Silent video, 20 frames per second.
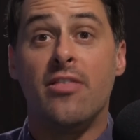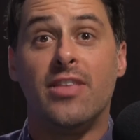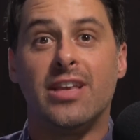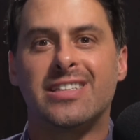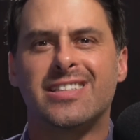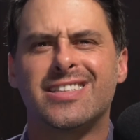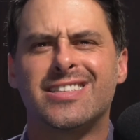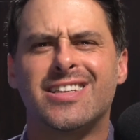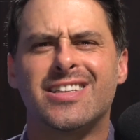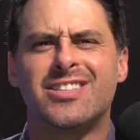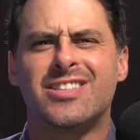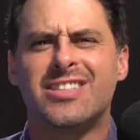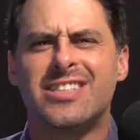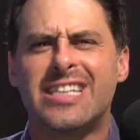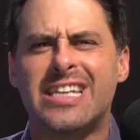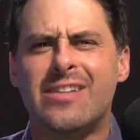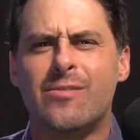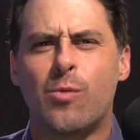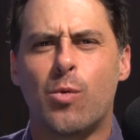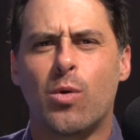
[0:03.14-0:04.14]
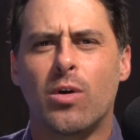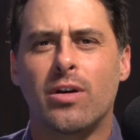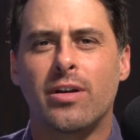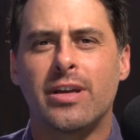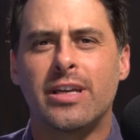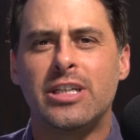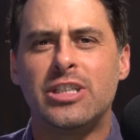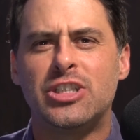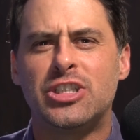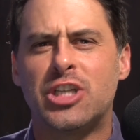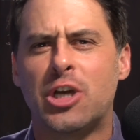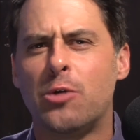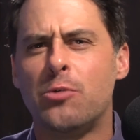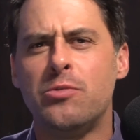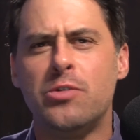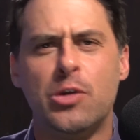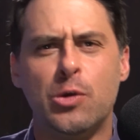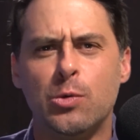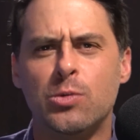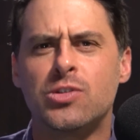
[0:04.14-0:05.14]
This is a Steve Warneke Show
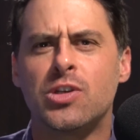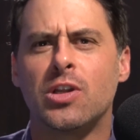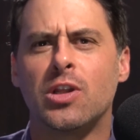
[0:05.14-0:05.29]
news